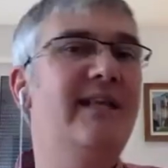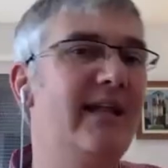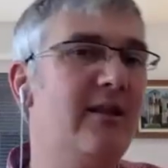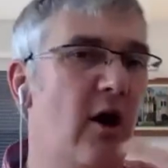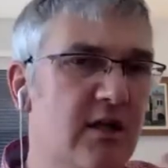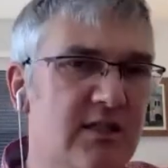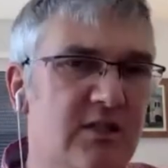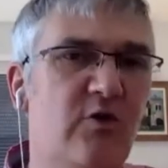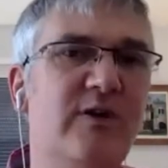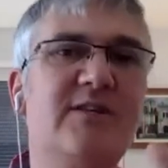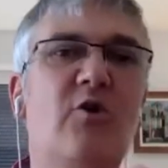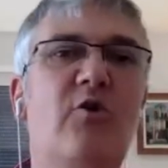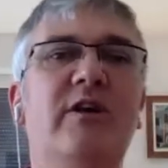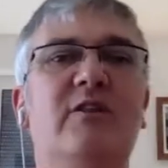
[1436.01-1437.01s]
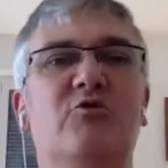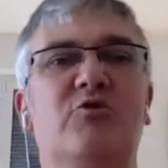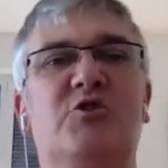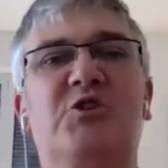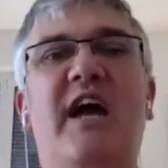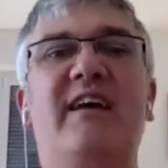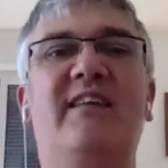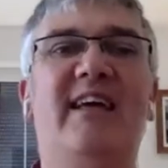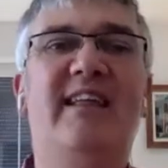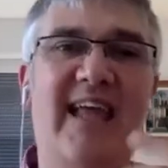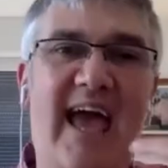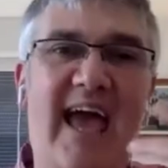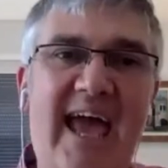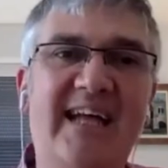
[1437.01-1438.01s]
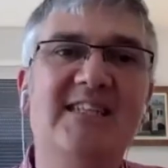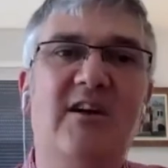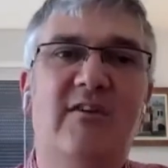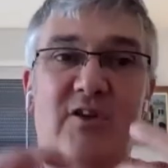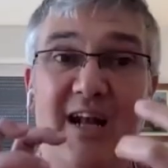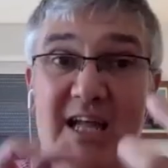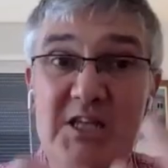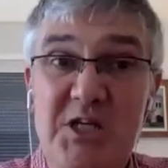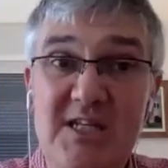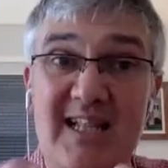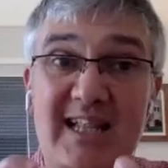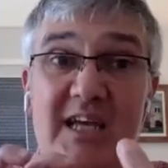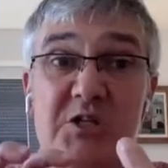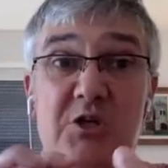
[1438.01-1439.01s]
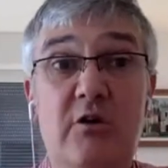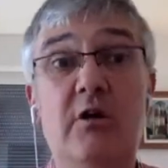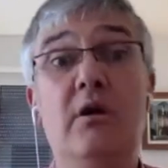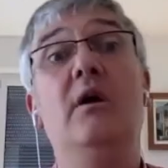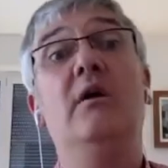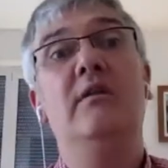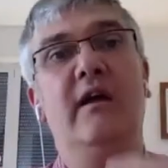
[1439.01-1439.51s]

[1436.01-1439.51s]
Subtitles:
that also is going to strengthen the hands of the legislature,